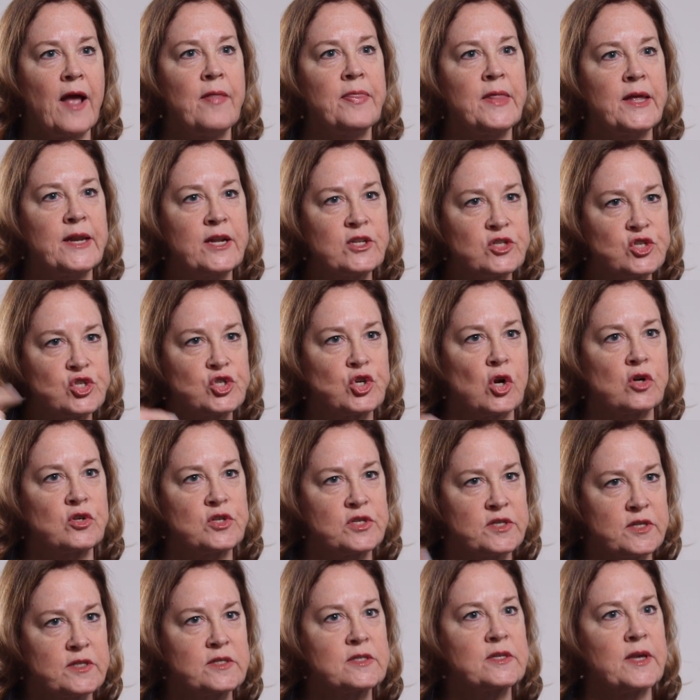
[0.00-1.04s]
and then it
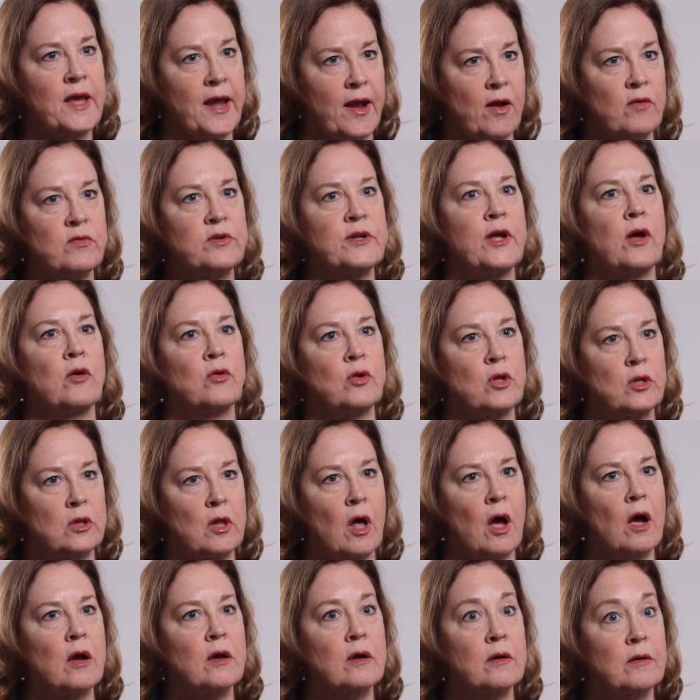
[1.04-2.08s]
starts this countdown
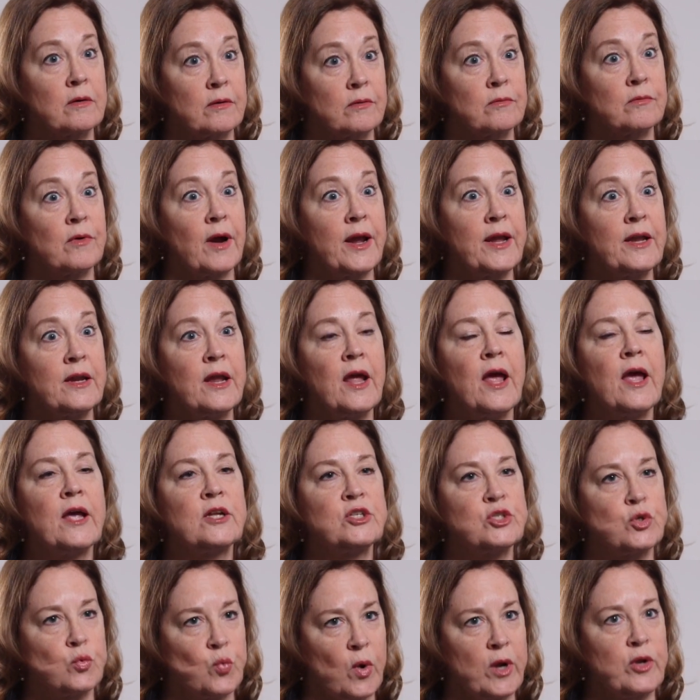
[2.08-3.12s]
clock
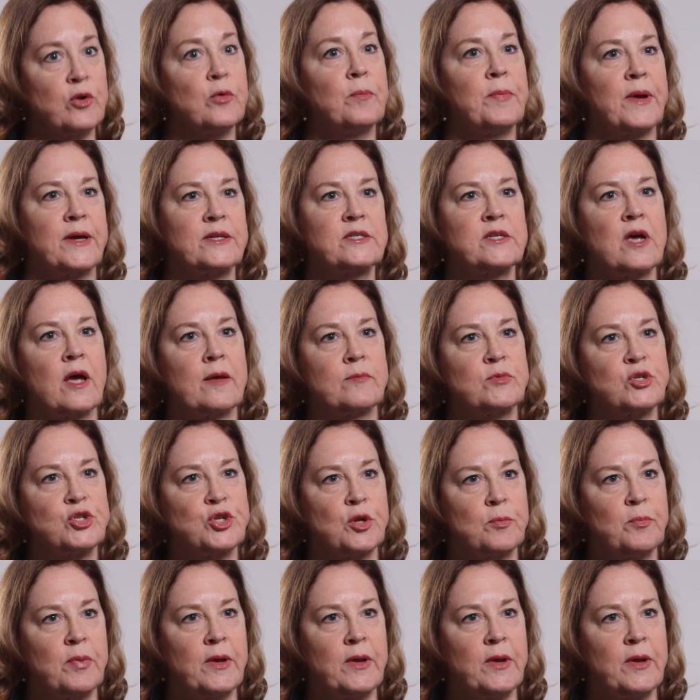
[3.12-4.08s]
right, to what your bedtime should